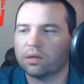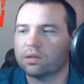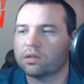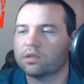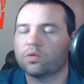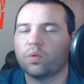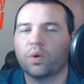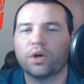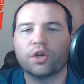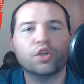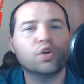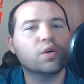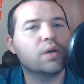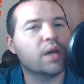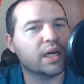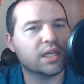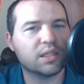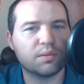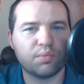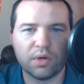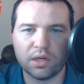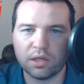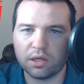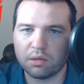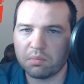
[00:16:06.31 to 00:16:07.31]
It's what you guys
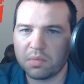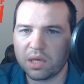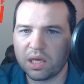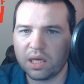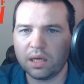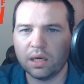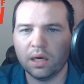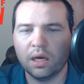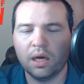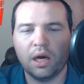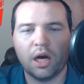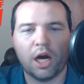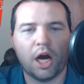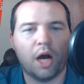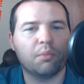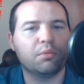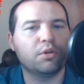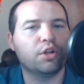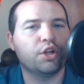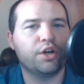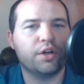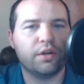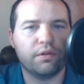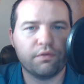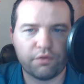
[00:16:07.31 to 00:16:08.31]
bring to me. I'm
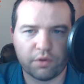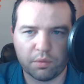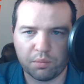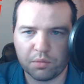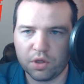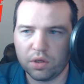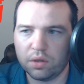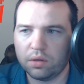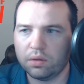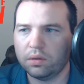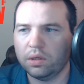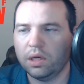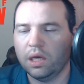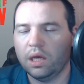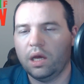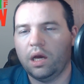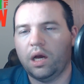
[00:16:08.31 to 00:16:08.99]
learning from you.